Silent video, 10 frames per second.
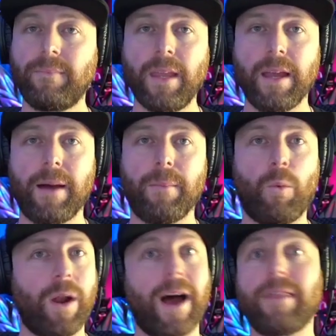
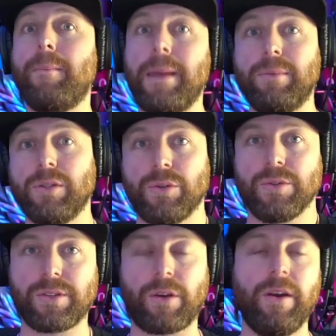what other people do.
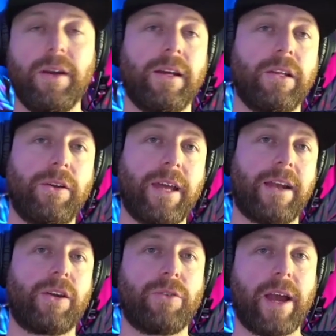So learning how
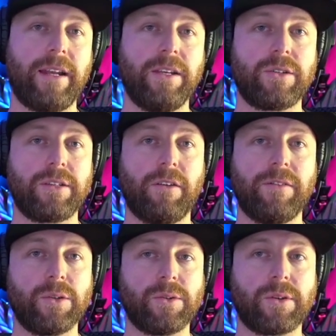to create it yourself
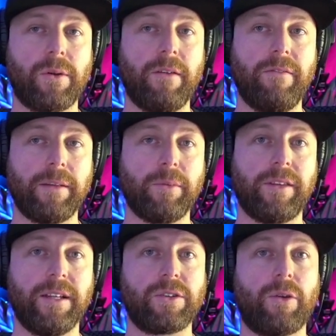is also a valuable
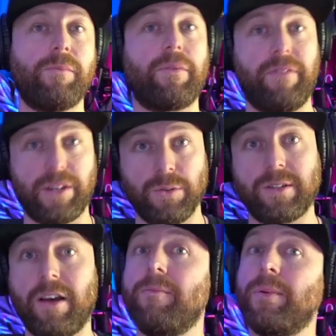thing. So professional
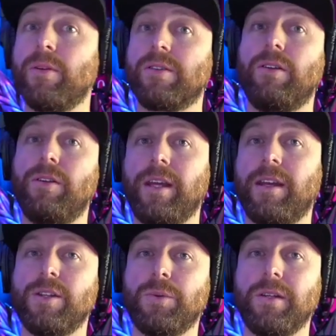stuff, but also learning how
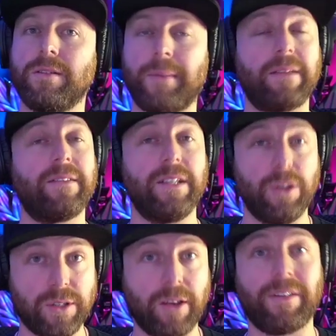to do it
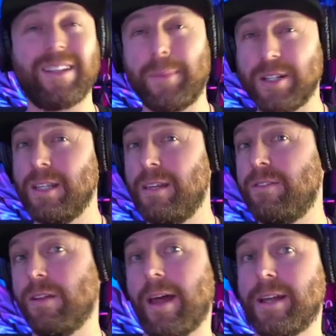yourself, especially if
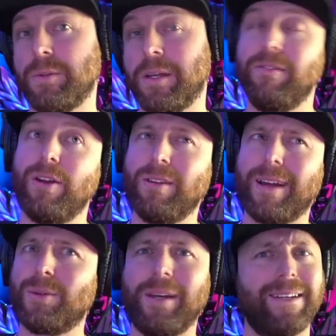you like doing it. If you don't
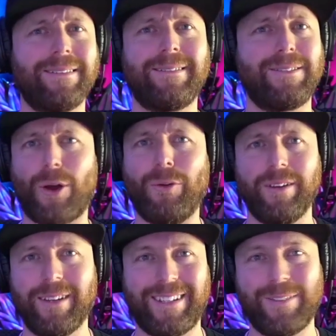like doing it, don't.
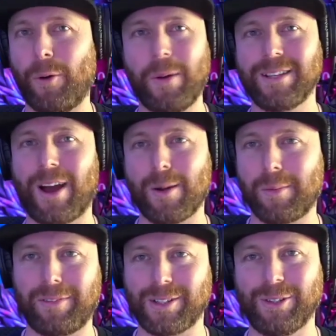Always hire a
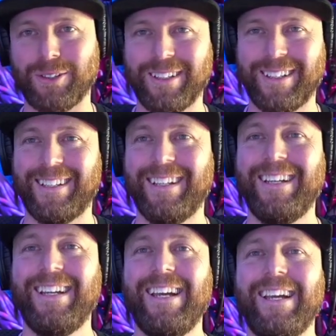professional.
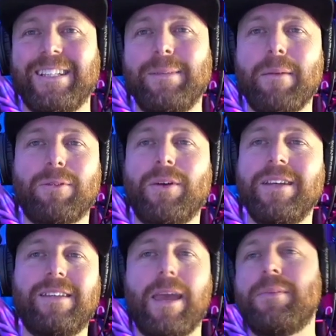Tip number 3
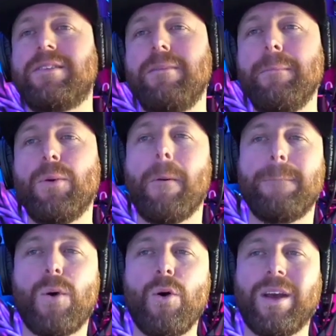is to keep it simple.
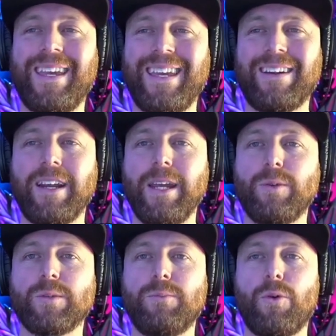More gear
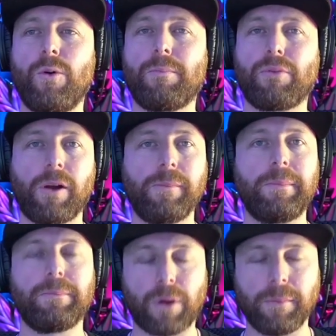equals more
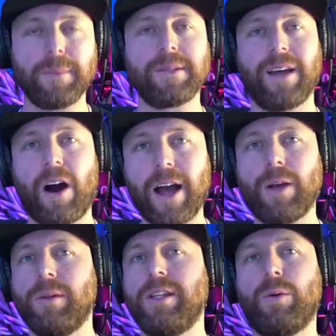problems. The high
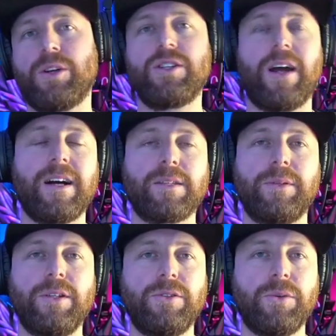quality question asked
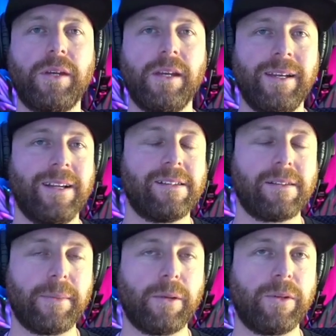when you're doing
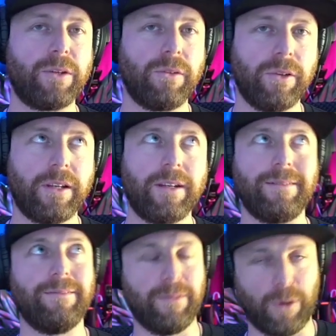something, when you're looking at
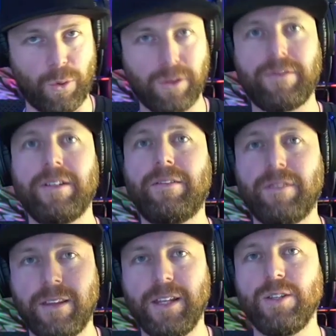all of the
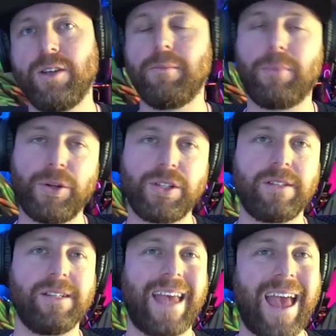different things you can
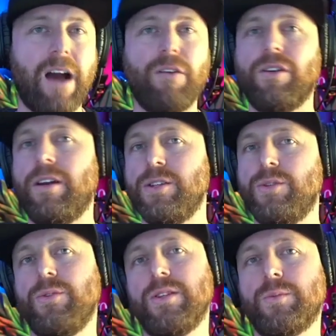purchase, is how can I
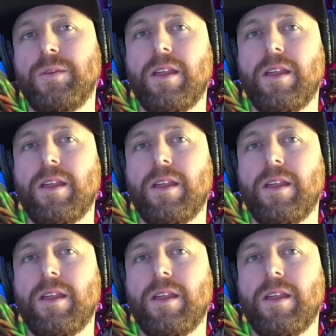do this with the